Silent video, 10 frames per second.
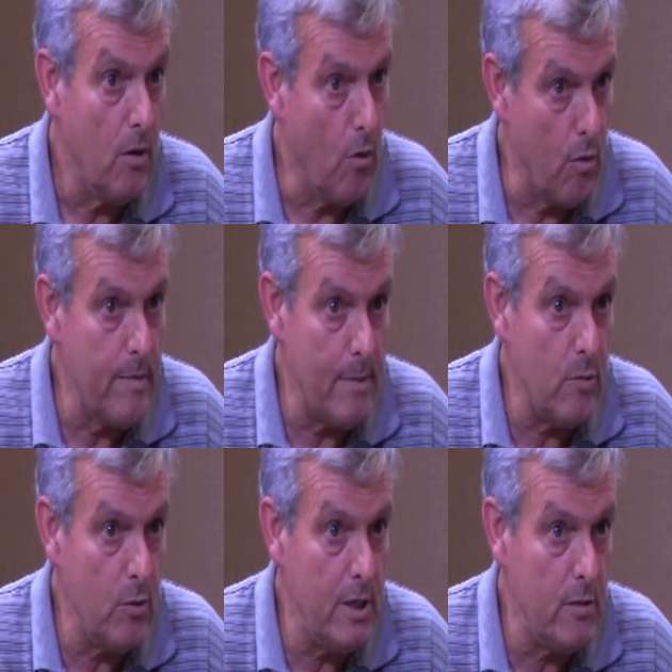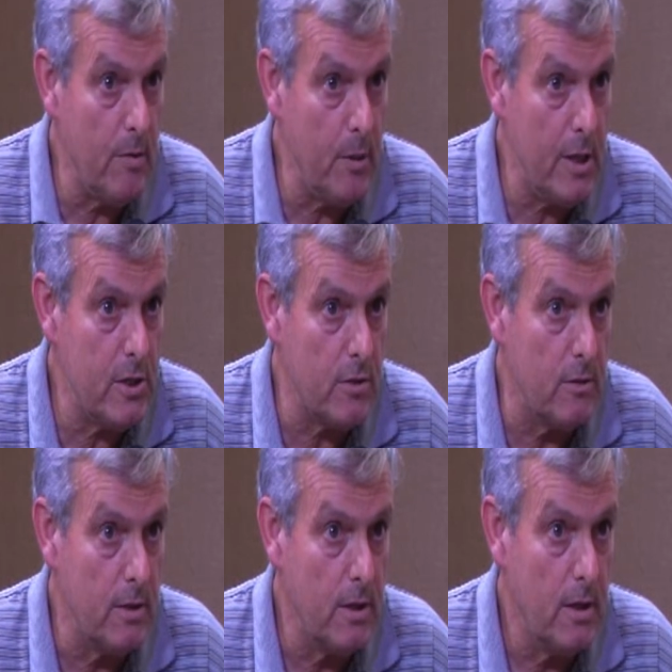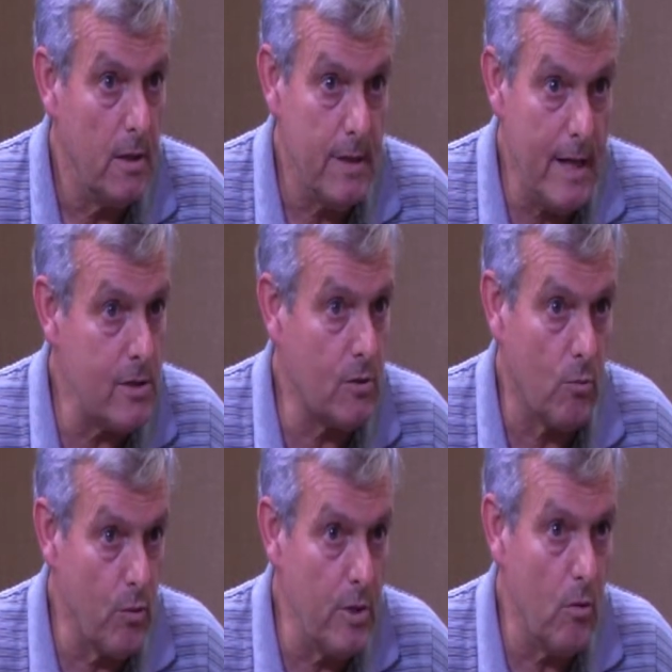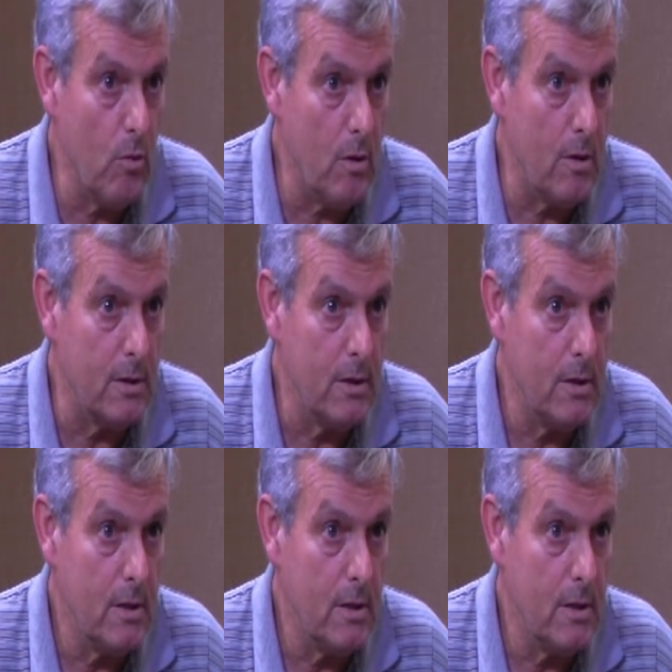Or maybe we need to replace you. That's the real world.